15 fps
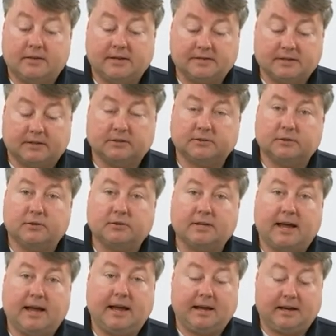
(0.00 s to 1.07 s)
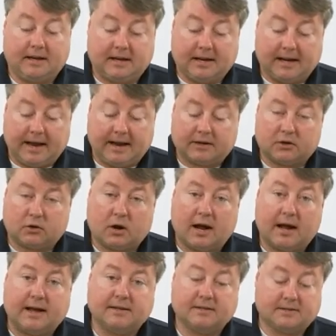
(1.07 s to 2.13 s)
This includes a
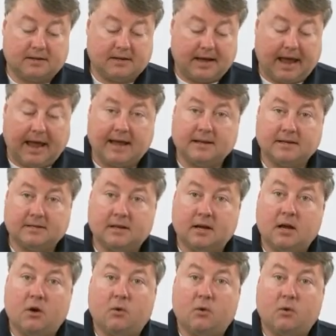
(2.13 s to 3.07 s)
connectorized end,